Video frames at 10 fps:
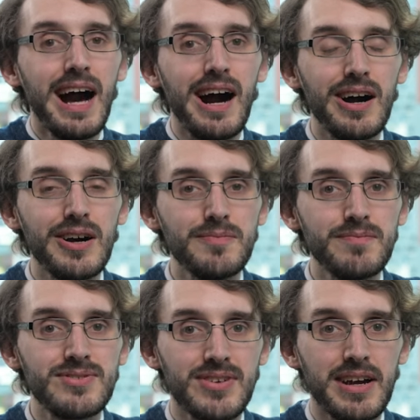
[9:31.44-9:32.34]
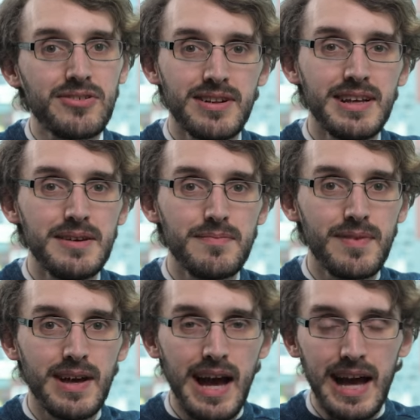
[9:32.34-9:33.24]
So actually,
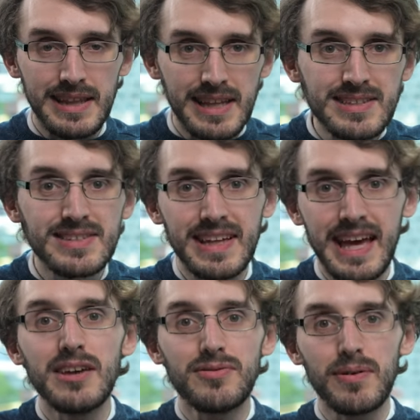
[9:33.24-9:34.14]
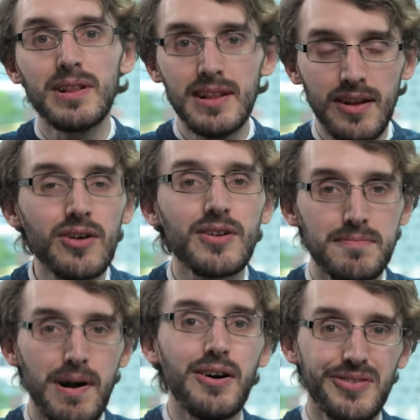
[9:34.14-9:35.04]
this is the case for a lot
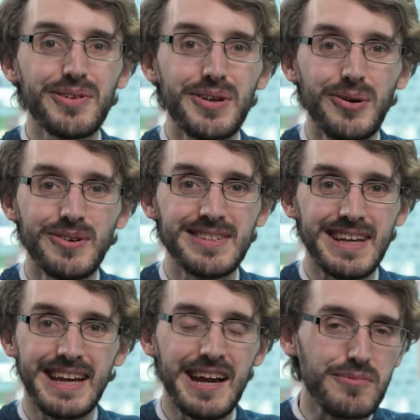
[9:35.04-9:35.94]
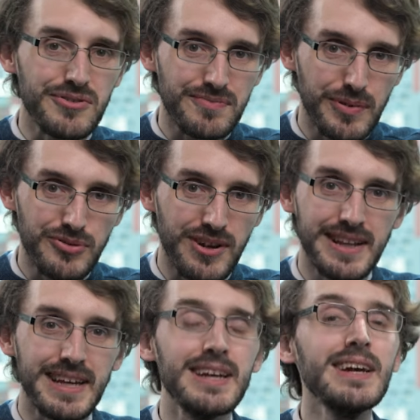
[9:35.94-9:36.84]
of Part 3 courses at Cambridge,
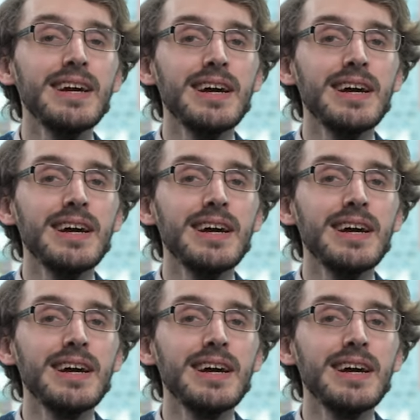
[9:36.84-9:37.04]
unfortunately.